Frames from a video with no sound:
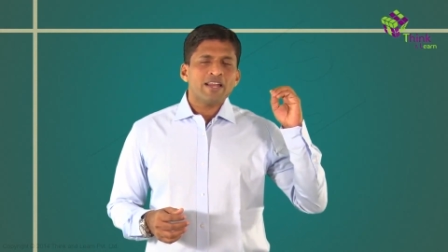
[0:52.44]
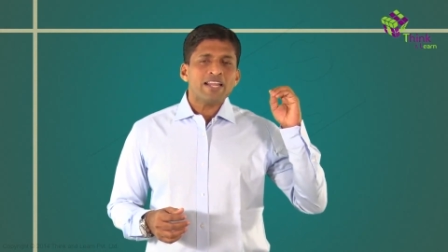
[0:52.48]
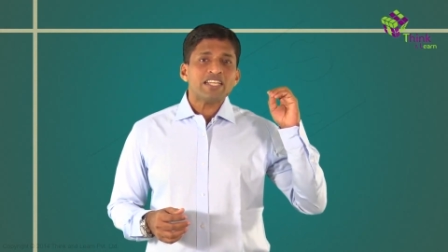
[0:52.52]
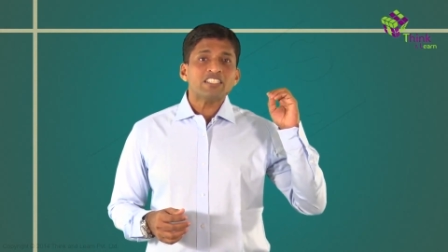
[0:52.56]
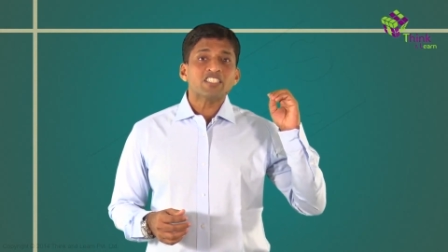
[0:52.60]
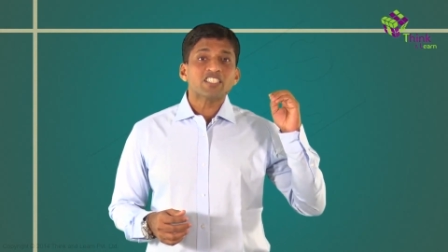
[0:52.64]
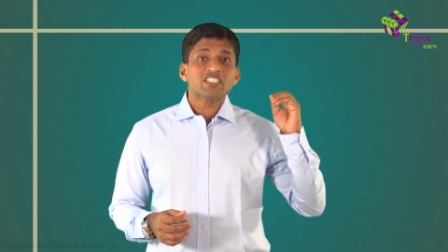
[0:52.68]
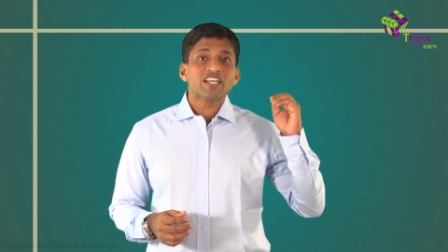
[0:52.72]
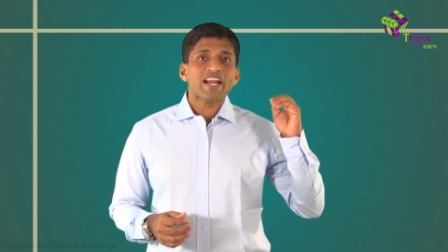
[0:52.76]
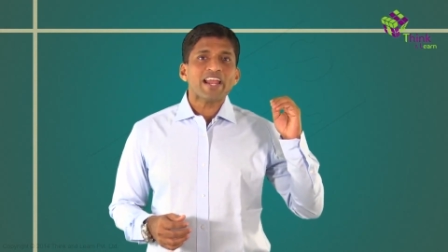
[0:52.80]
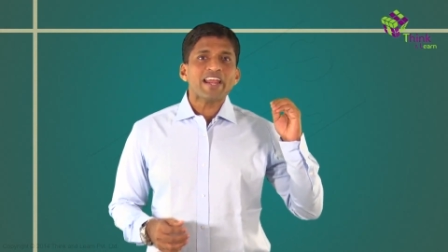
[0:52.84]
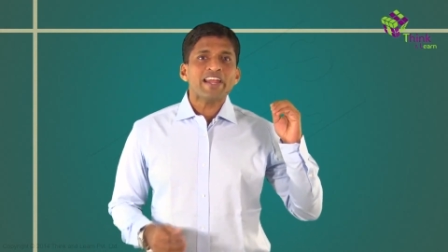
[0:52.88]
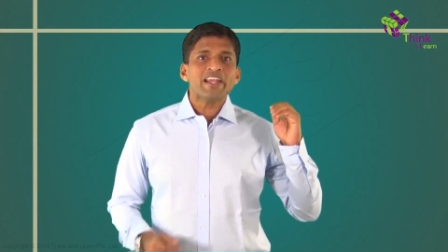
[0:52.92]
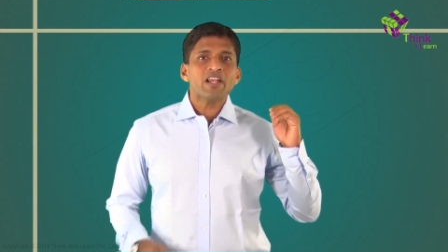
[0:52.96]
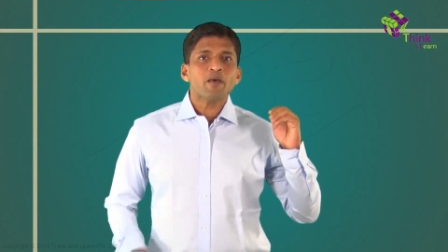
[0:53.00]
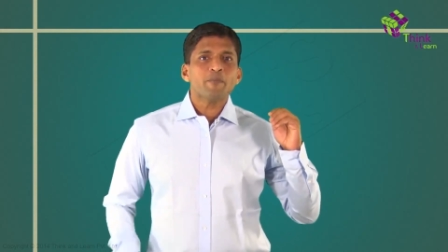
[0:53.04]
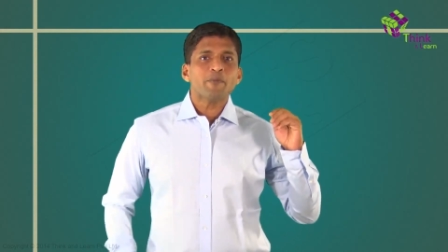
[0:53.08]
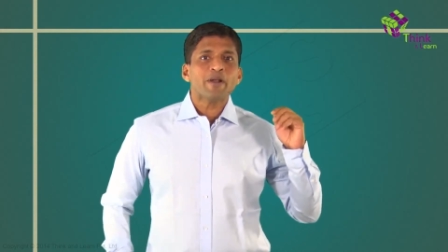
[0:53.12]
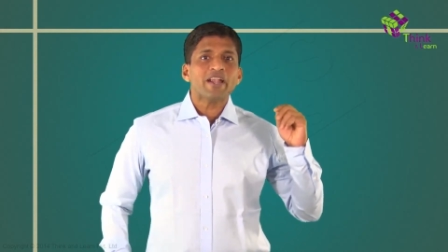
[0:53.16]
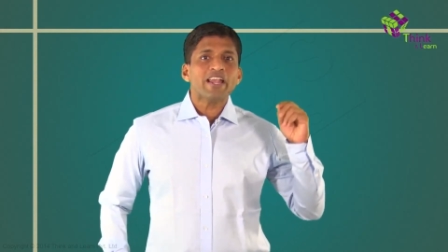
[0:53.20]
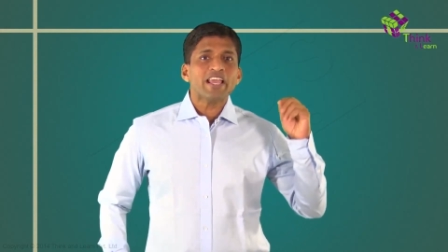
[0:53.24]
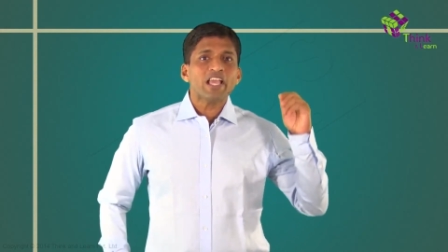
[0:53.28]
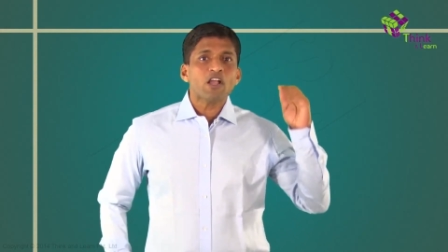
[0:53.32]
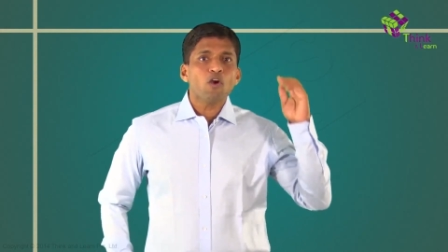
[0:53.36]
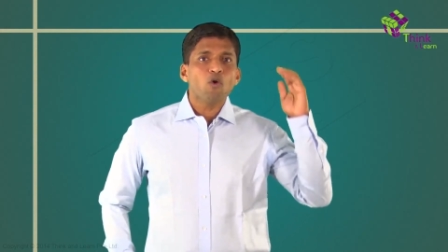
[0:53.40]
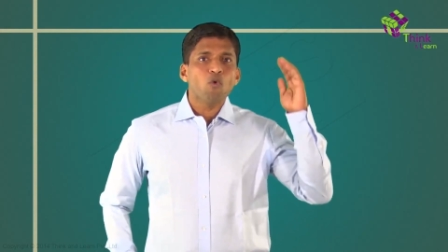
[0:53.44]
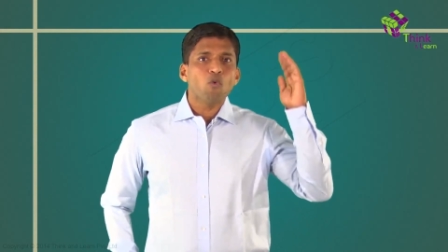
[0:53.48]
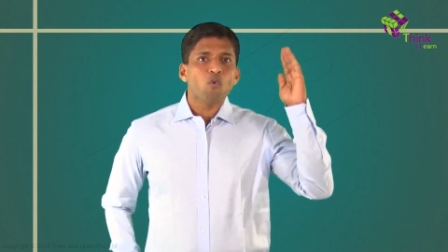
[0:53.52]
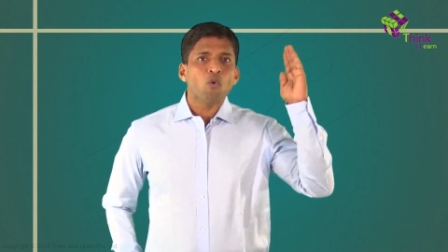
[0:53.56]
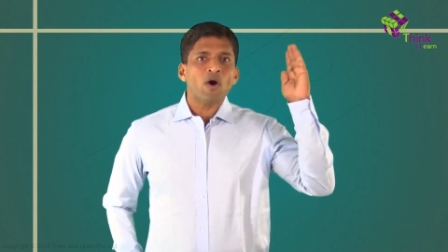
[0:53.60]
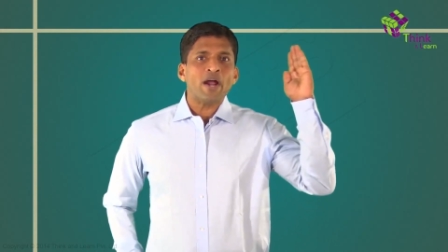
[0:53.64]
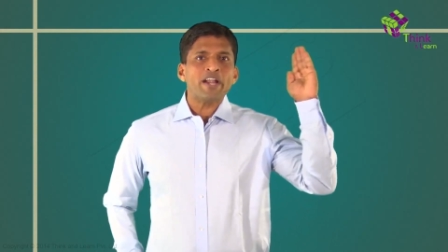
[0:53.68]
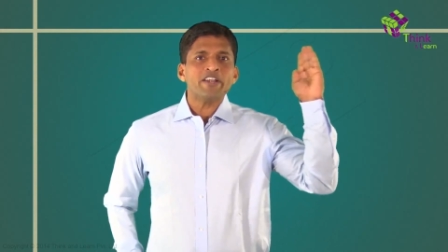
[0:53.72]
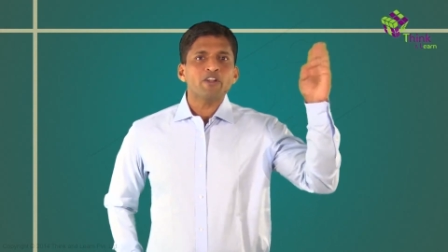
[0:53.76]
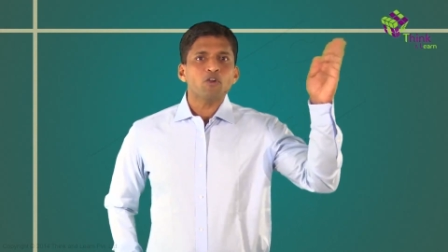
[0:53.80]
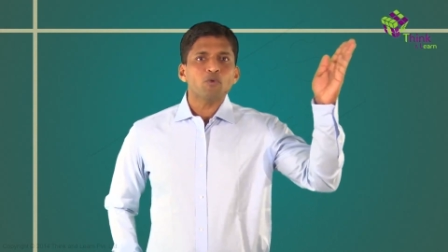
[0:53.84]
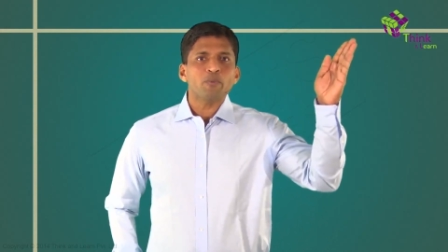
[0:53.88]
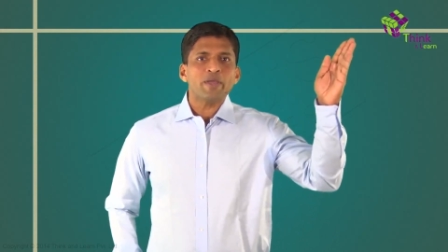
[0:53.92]
Let's try interpreting
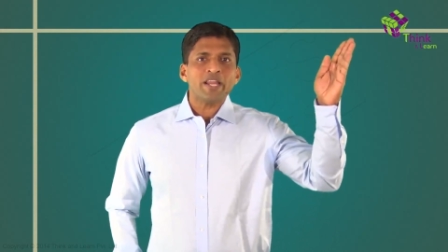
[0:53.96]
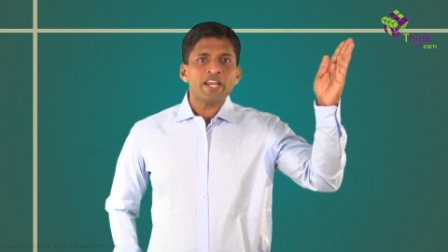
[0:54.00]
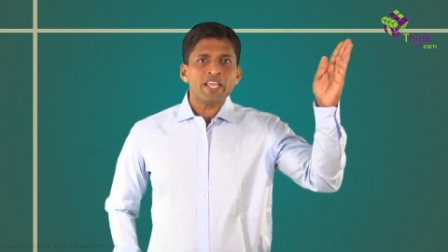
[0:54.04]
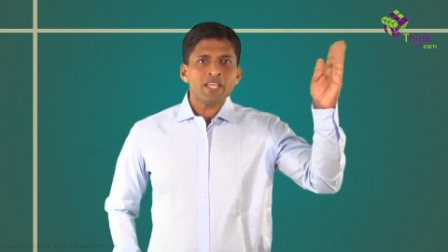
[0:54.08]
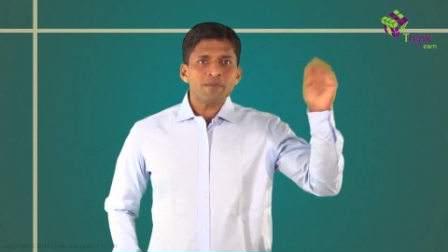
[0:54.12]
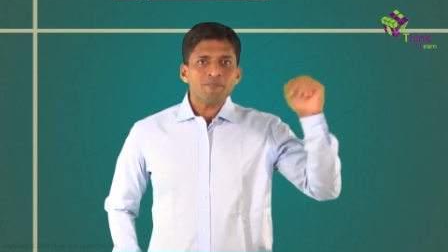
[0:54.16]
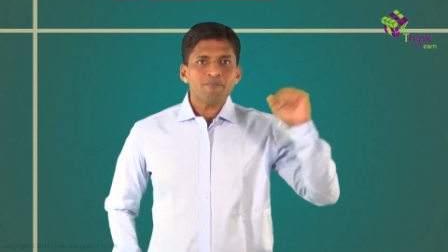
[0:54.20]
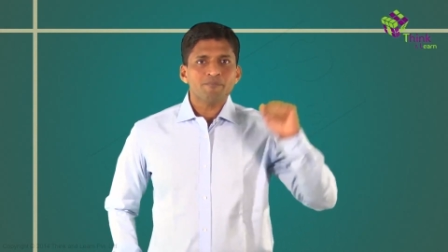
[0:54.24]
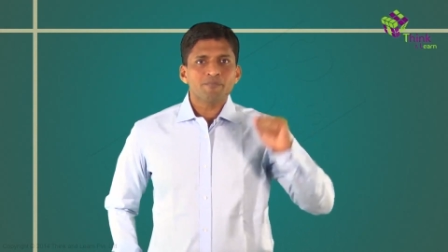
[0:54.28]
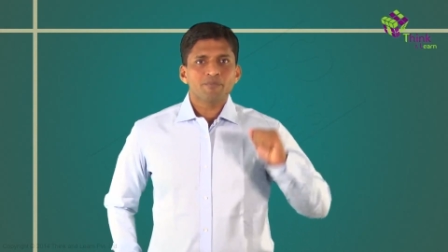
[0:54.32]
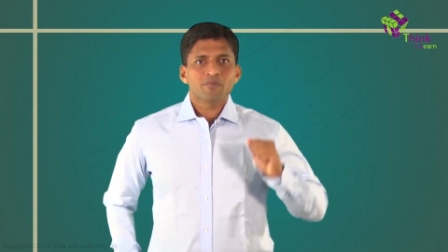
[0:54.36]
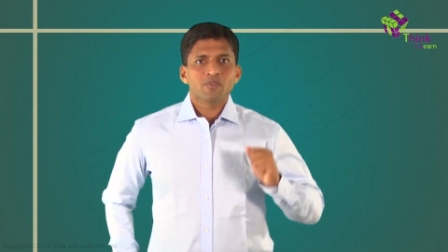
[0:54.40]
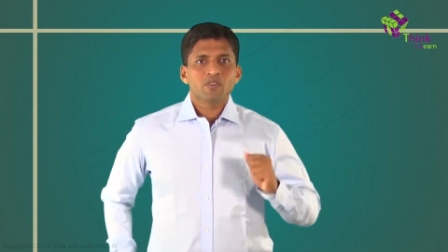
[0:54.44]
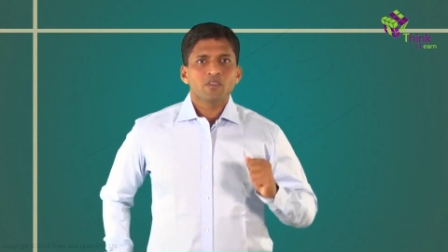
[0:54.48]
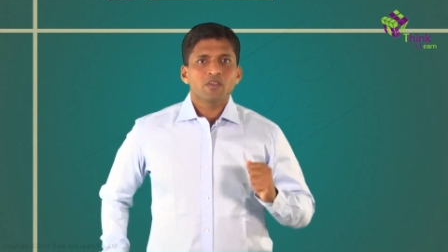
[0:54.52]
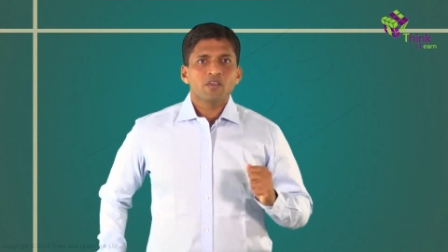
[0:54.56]
one to many.